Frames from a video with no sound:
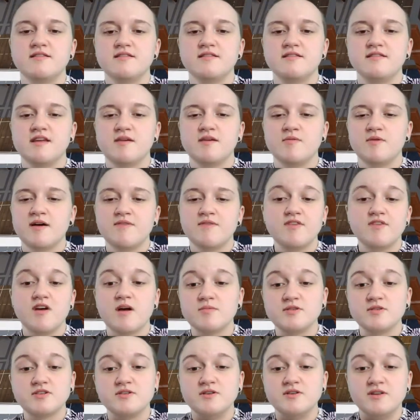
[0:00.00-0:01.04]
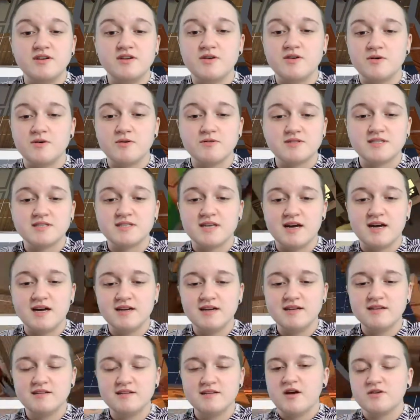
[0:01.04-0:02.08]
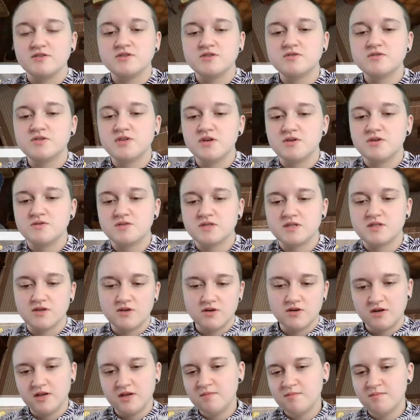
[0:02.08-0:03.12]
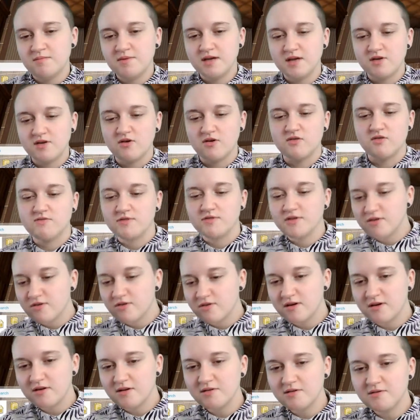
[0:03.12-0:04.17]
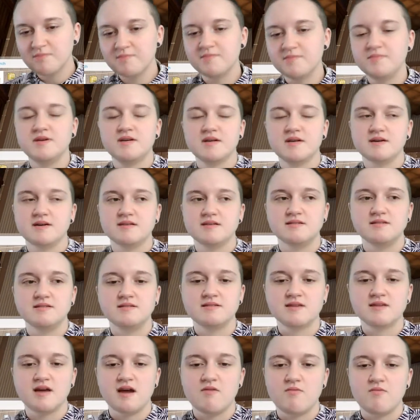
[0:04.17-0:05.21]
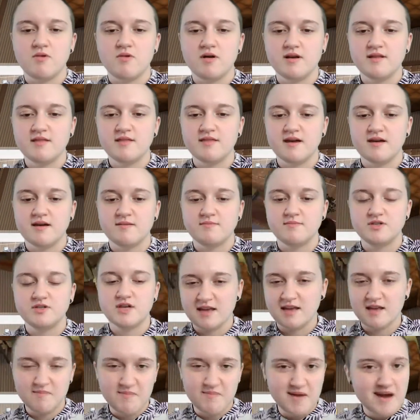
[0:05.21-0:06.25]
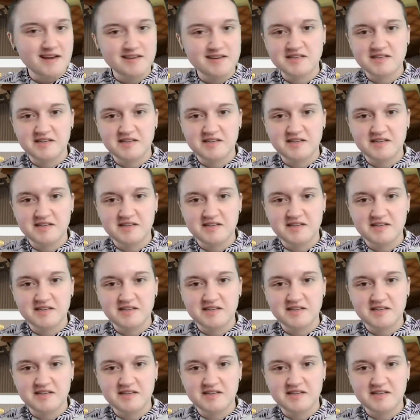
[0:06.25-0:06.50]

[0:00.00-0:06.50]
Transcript: they would have the opportunity to go outside. I also chose the cooking pit over the grill because I wanted them to get back to